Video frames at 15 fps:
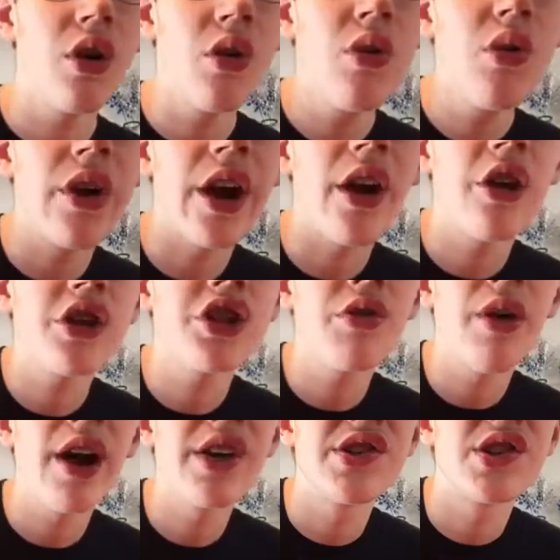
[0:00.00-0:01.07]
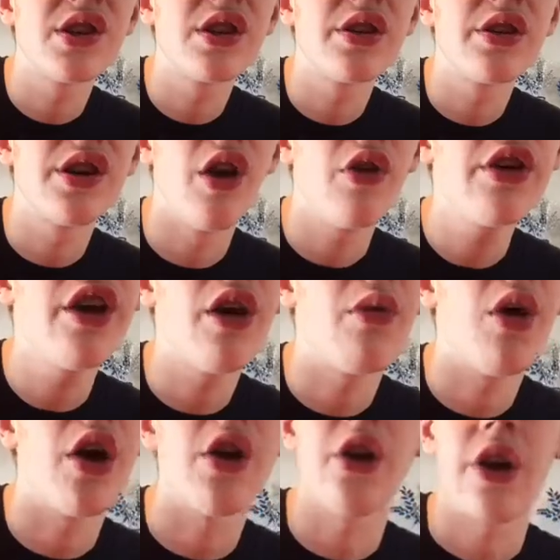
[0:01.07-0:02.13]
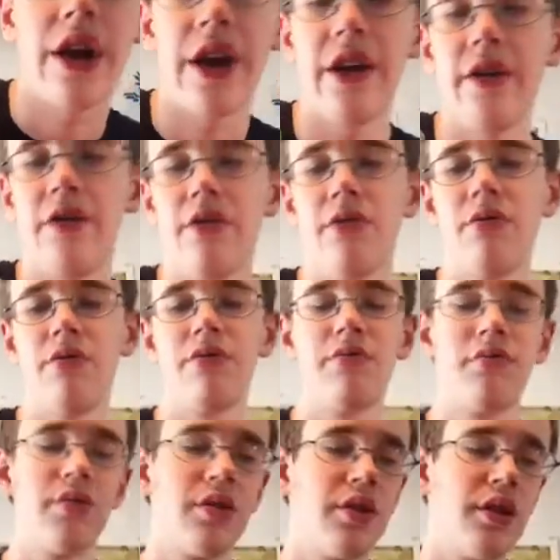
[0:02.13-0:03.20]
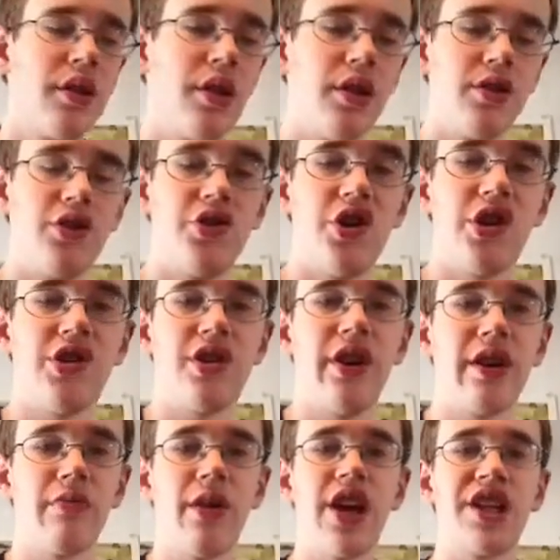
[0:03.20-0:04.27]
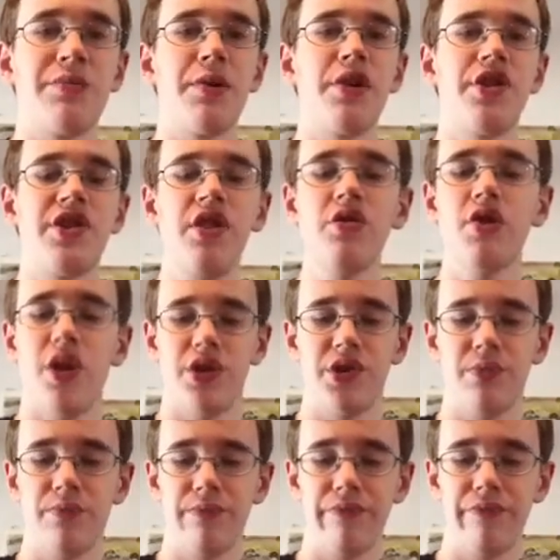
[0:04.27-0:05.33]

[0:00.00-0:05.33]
Ooh, and it also has coconut water in it. Just like raspberry citrus.